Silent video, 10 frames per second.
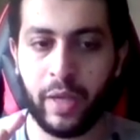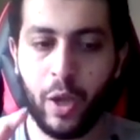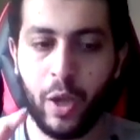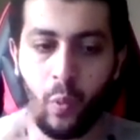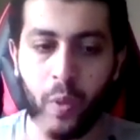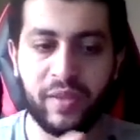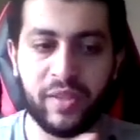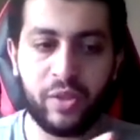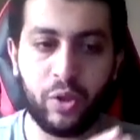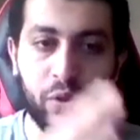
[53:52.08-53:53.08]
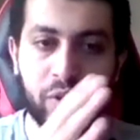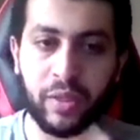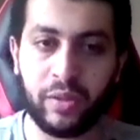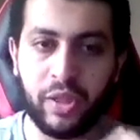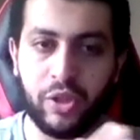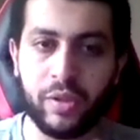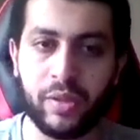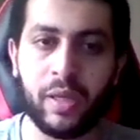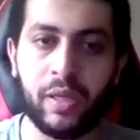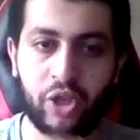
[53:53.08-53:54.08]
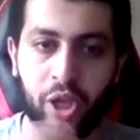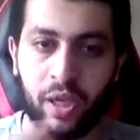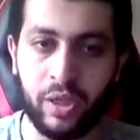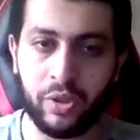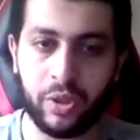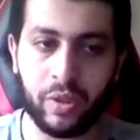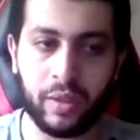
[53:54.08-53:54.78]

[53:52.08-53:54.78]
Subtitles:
Once those conditions changed,